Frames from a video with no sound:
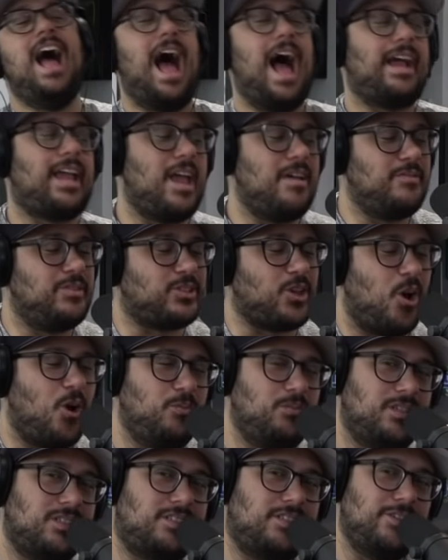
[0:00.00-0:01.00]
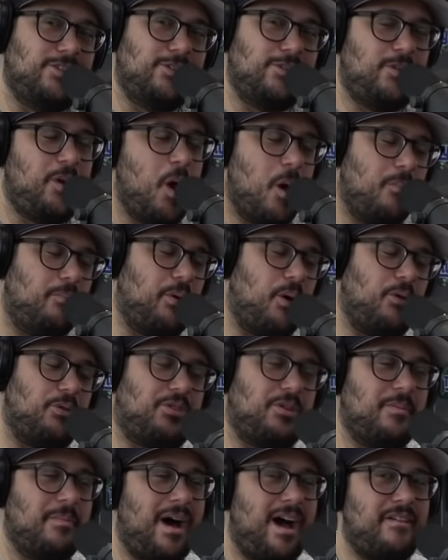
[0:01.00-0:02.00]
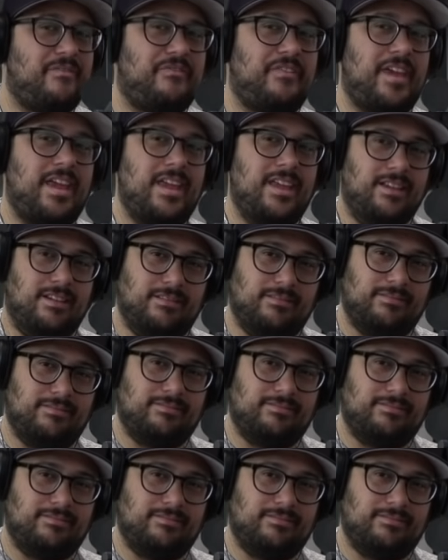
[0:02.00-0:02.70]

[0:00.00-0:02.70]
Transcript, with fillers: I gave this homeless dude both of my feet.